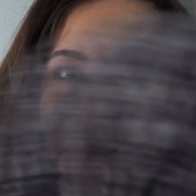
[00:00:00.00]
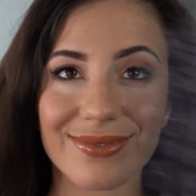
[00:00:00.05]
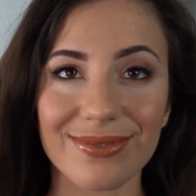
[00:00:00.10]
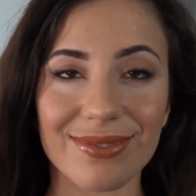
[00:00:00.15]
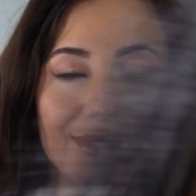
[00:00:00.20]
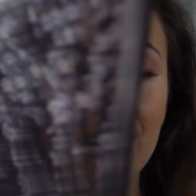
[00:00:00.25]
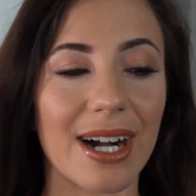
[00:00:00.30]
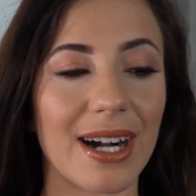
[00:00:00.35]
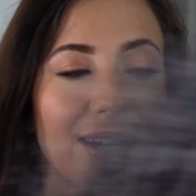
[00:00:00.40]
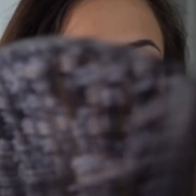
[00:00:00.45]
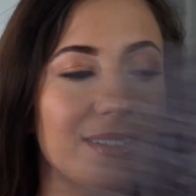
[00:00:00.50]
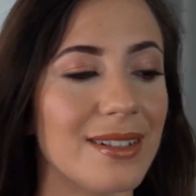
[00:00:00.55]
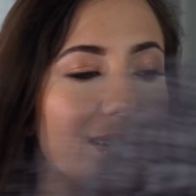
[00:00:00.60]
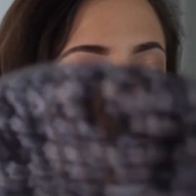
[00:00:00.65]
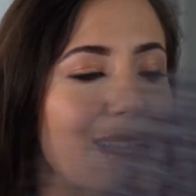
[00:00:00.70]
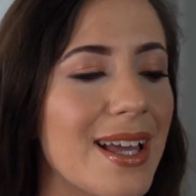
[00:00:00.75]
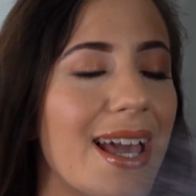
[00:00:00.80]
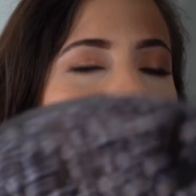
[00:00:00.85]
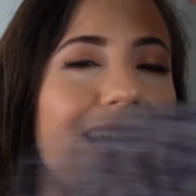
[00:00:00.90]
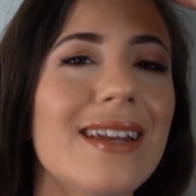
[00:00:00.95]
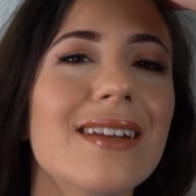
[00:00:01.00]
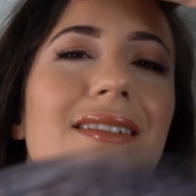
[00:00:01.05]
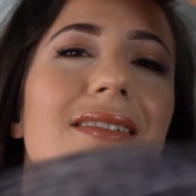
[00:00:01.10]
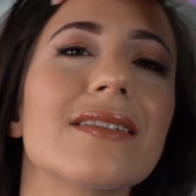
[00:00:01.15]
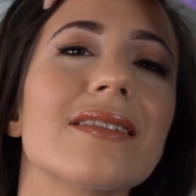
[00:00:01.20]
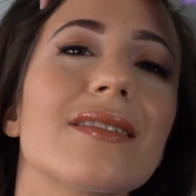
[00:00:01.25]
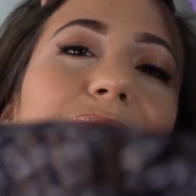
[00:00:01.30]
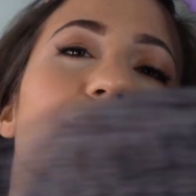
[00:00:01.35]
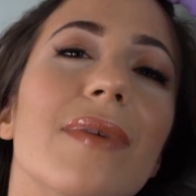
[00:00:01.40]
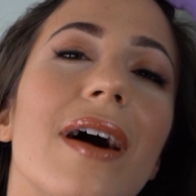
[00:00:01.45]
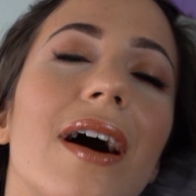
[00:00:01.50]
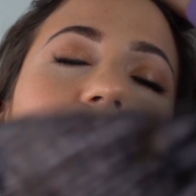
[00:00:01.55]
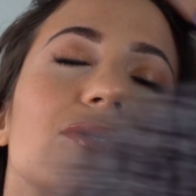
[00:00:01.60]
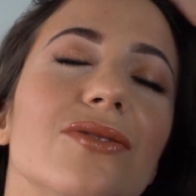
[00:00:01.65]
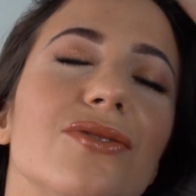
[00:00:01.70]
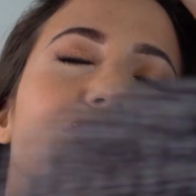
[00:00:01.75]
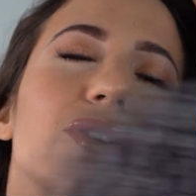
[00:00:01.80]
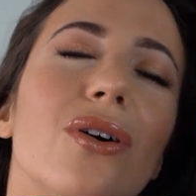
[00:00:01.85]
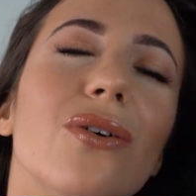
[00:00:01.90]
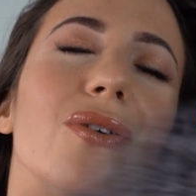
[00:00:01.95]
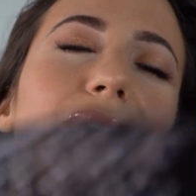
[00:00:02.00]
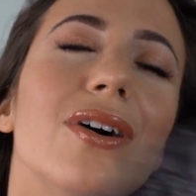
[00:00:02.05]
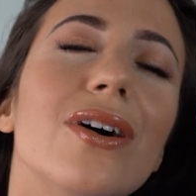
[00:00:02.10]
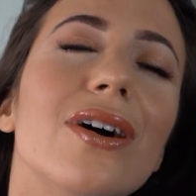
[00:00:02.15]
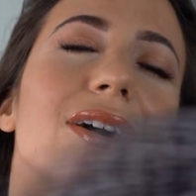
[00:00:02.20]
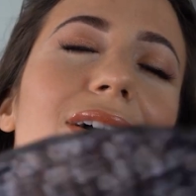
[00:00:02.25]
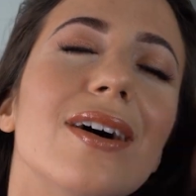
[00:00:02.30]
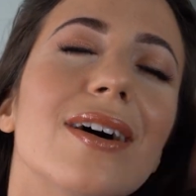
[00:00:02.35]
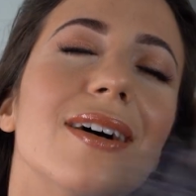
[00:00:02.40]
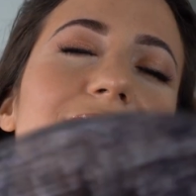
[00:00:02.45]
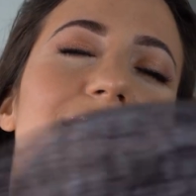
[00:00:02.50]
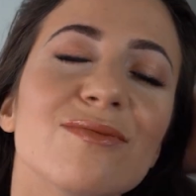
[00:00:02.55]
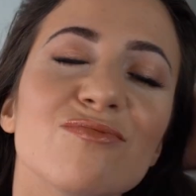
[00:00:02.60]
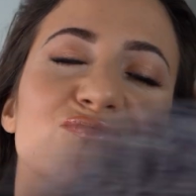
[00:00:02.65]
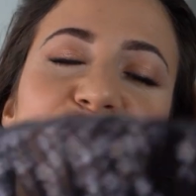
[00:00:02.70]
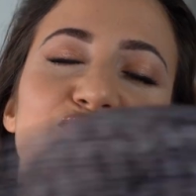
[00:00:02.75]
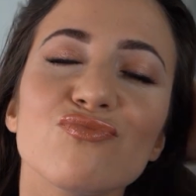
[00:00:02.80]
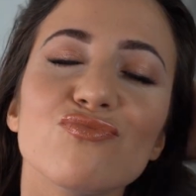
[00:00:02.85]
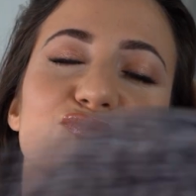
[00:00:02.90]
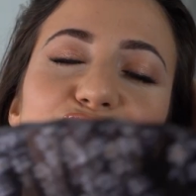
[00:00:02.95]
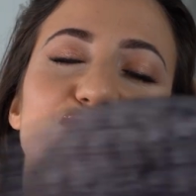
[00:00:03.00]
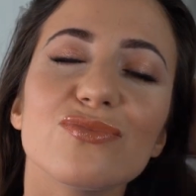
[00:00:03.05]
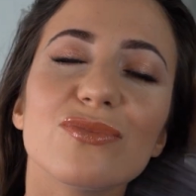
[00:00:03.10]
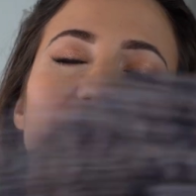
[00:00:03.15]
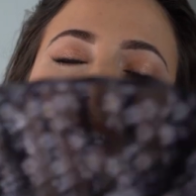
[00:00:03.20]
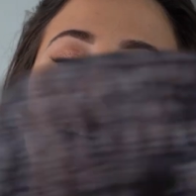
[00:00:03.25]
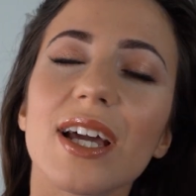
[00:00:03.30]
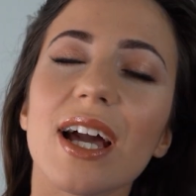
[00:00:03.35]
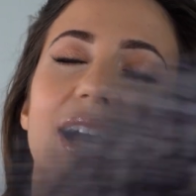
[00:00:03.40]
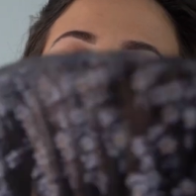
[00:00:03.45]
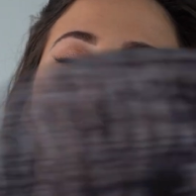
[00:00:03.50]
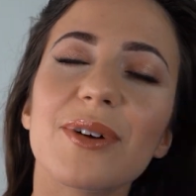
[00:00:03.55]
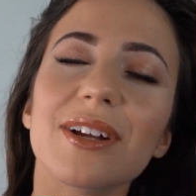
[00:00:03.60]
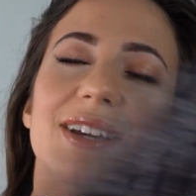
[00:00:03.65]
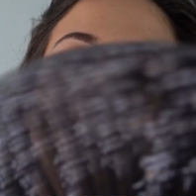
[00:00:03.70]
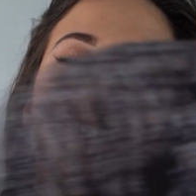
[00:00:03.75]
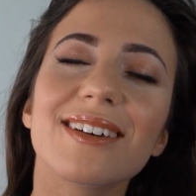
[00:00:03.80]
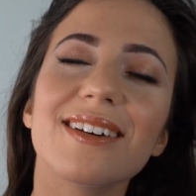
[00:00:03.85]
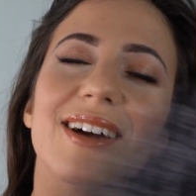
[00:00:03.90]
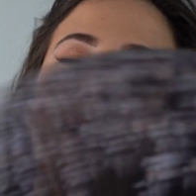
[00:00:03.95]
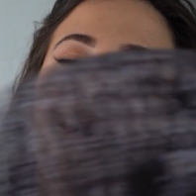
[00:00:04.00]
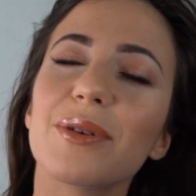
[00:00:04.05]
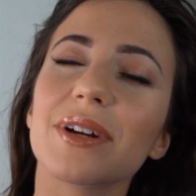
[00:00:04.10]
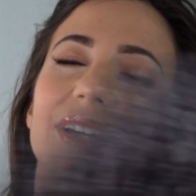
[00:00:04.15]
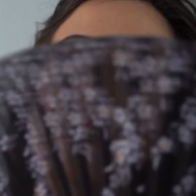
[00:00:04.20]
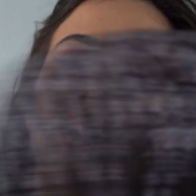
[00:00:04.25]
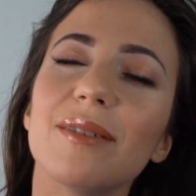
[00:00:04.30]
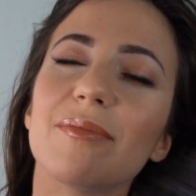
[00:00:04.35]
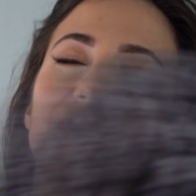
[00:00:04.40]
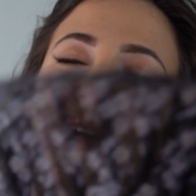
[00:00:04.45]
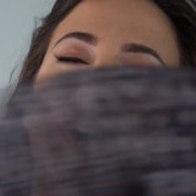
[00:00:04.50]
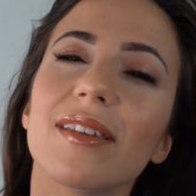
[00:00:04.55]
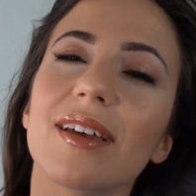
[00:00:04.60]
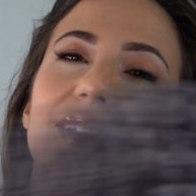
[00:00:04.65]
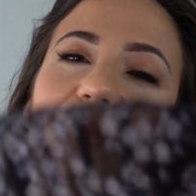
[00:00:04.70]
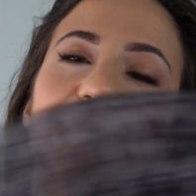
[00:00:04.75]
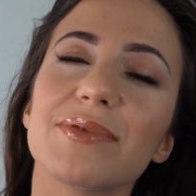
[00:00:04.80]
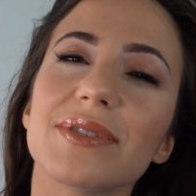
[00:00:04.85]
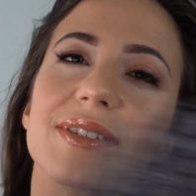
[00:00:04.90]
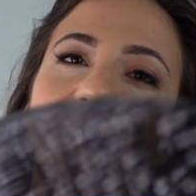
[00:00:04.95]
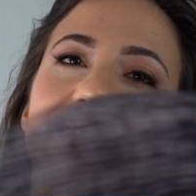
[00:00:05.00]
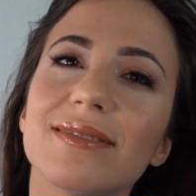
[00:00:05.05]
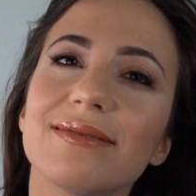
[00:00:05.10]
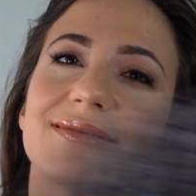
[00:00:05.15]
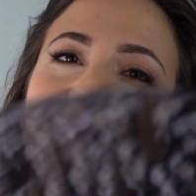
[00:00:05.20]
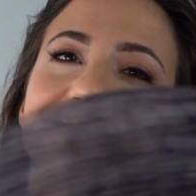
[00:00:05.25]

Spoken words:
Wow. And it smells so good. Like I wanna eat my lips.